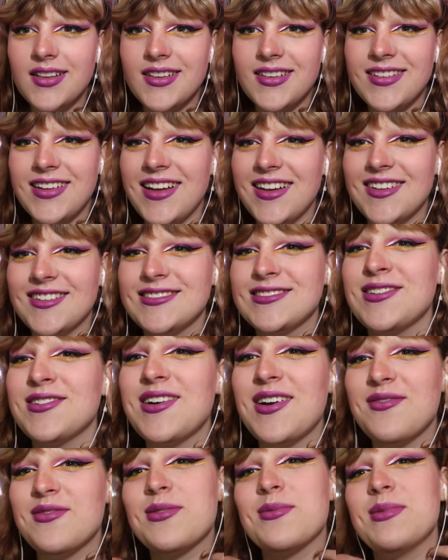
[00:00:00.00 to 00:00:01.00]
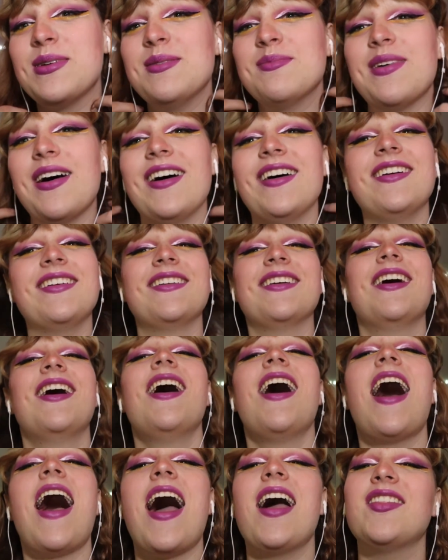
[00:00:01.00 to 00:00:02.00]
Like, don't come me, but
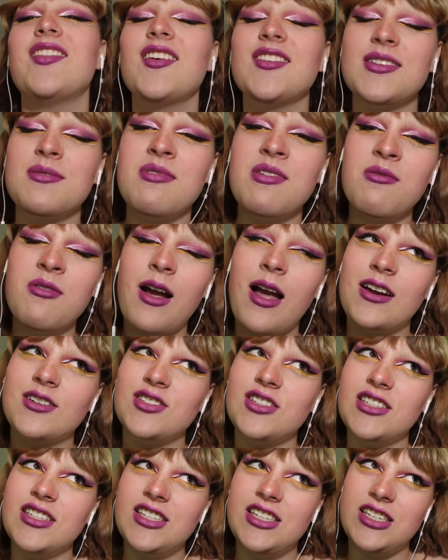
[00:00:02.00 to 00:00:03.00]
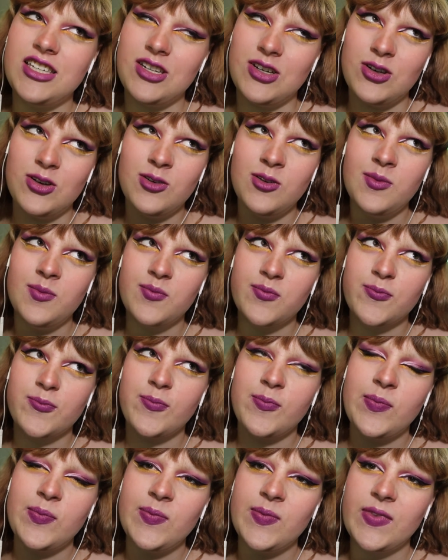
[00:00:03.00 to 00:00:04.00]
I thought some of them were actually cute.
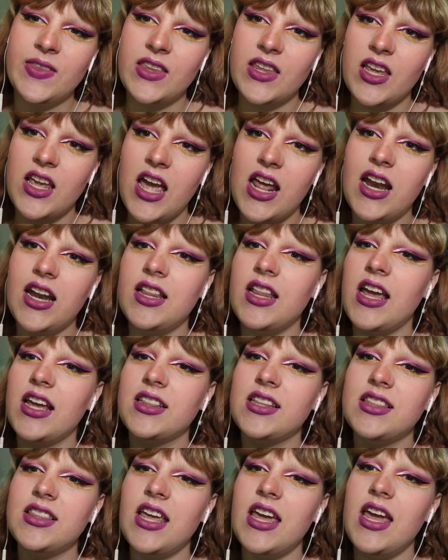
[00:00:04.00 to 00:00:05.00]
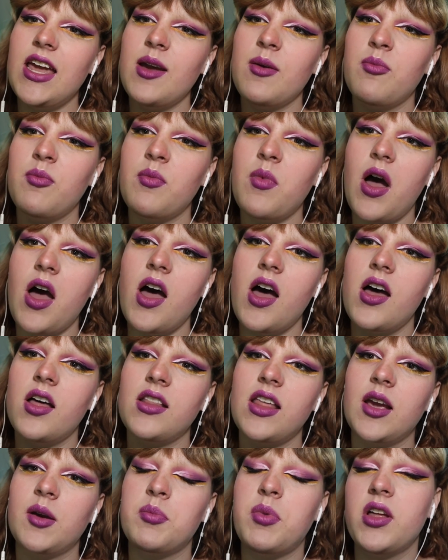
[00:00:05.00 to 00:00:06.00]
And I like that they uh,
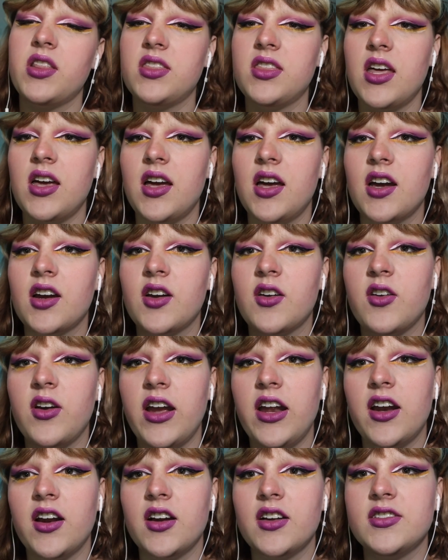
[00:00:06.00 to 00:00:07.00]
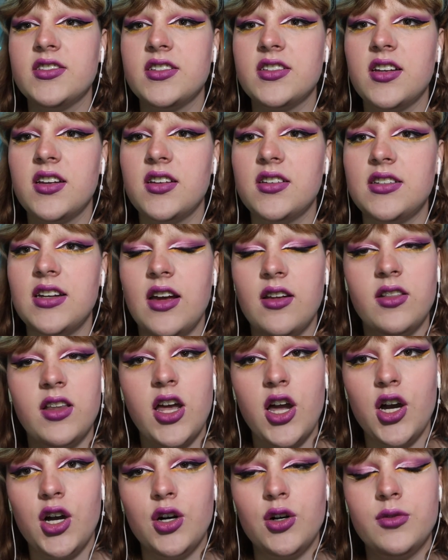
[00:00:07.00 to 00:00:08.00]
like put the creators down
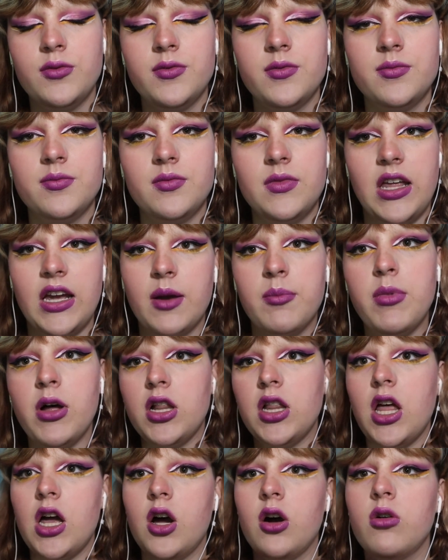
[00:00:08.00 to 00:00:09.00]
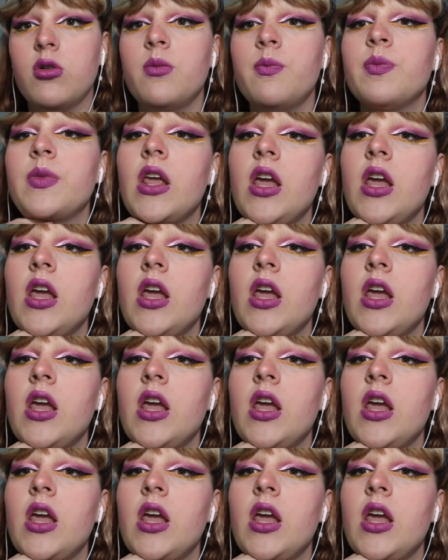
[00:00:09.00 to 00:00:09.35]
low, like below.